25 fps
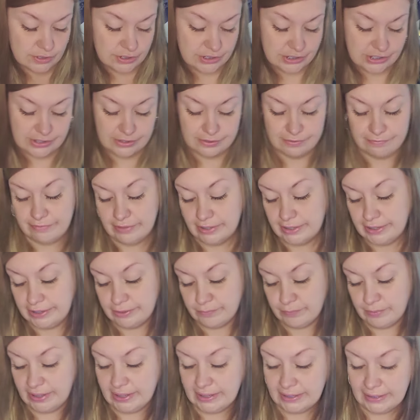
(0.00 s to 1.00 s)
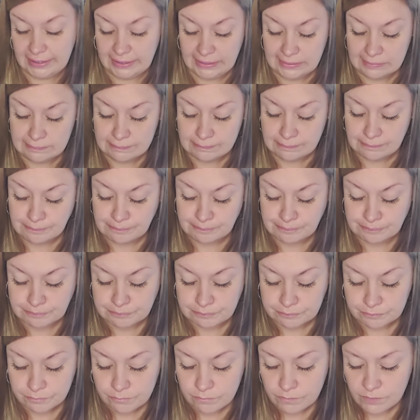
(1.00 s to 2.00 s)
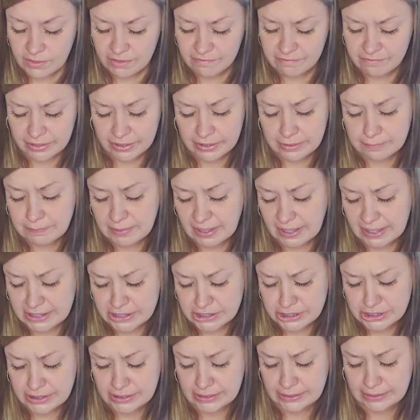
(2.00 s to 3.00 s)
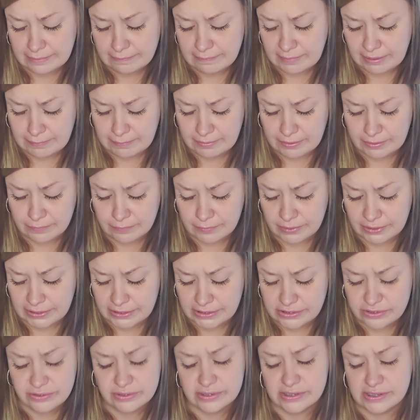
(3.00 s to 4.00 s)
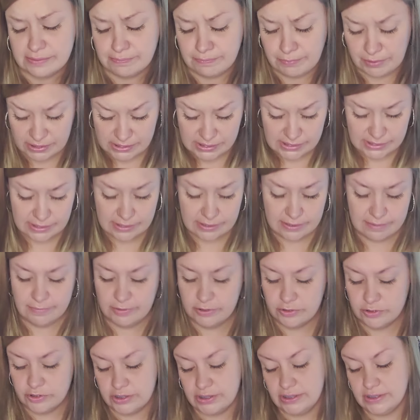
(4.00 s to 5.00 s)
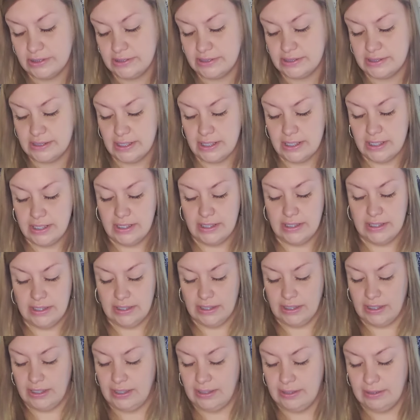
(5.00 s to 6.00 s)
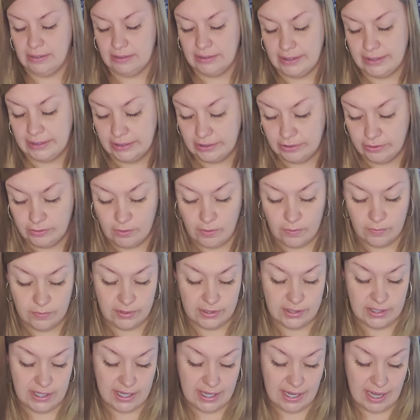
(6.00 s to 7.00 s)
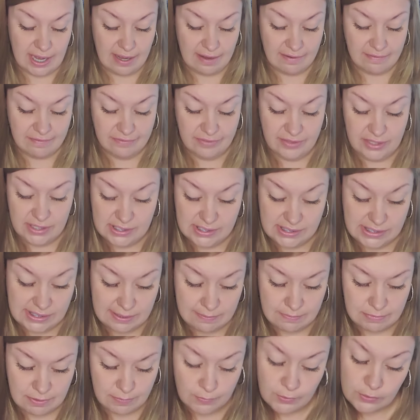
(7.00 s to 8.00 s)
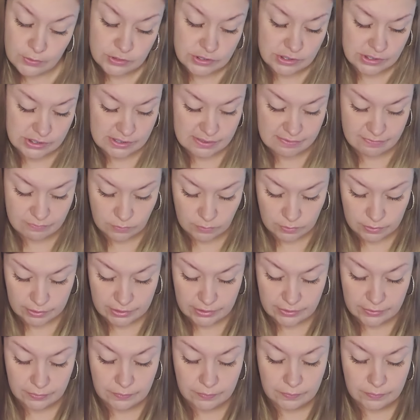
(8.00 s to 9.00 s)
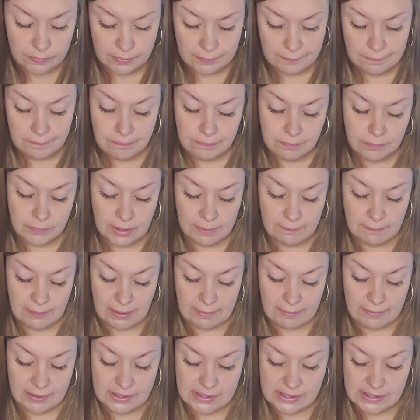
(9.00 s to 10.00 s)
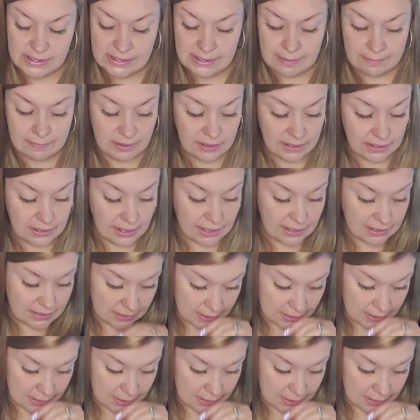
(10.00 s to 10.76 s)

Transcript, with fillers: towards you very quickly, very passionately. Maybe they're wanting to express their emotions, uh, letting you know that they have these deep emotions for you. Maybe this is something that